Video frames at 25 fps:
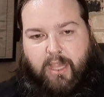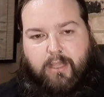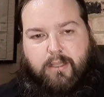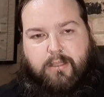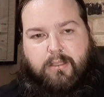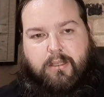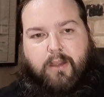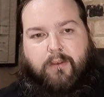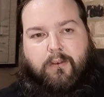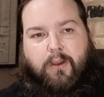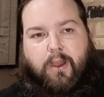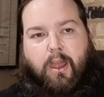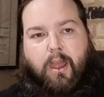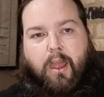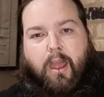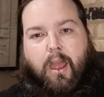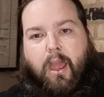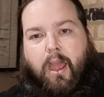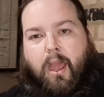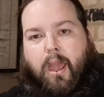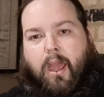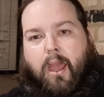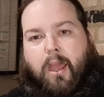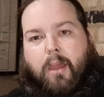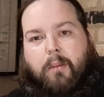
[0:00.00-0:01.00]
So,
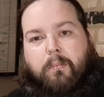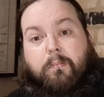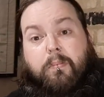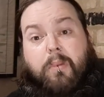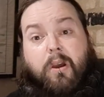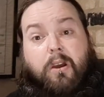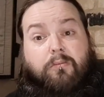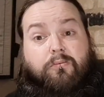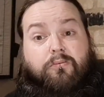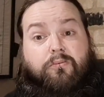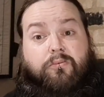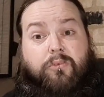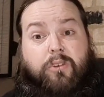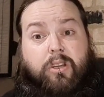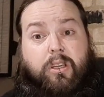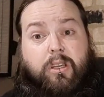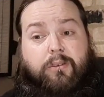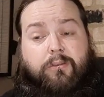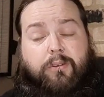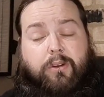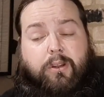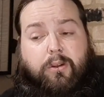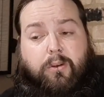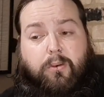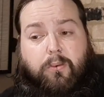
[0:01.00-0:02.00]
but
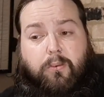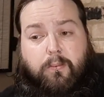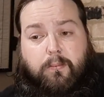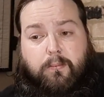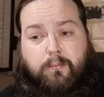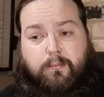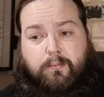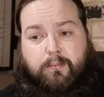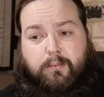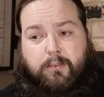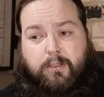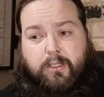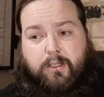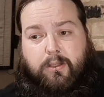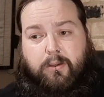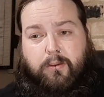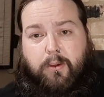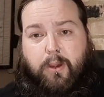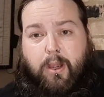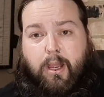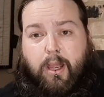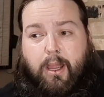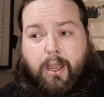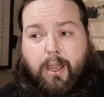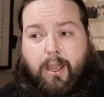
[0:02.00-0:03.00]
really cool.
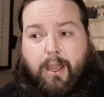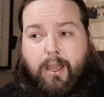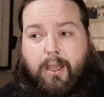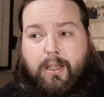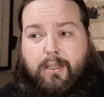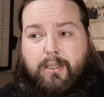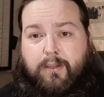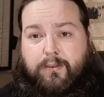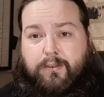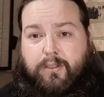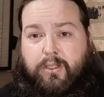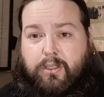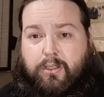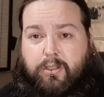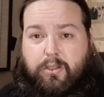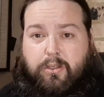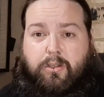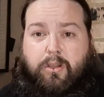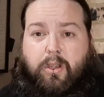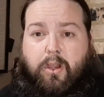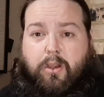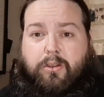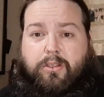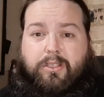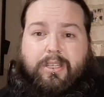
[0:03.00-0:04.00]
So
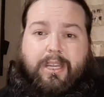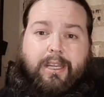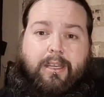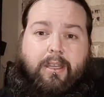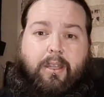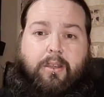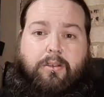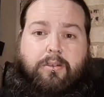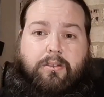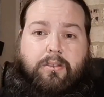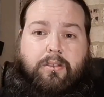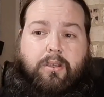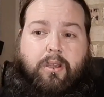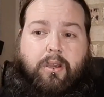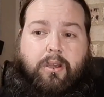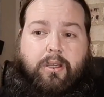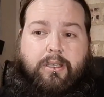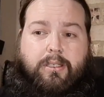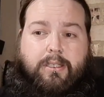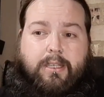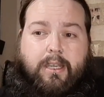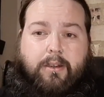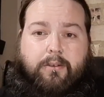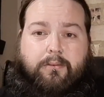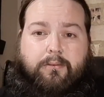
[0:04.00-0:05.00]
do go and check those
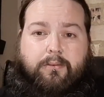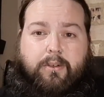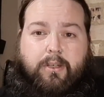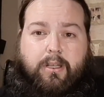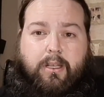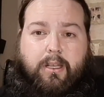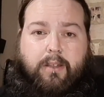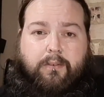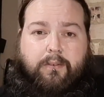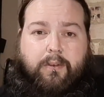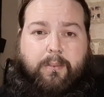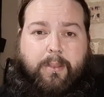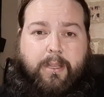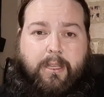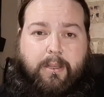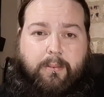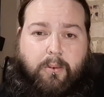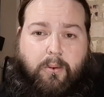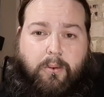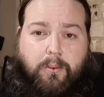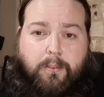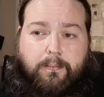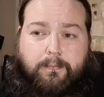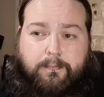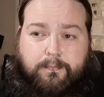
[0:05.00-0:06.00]
guys out. Really lovely
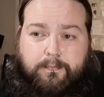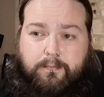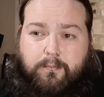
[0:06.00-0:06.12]
people.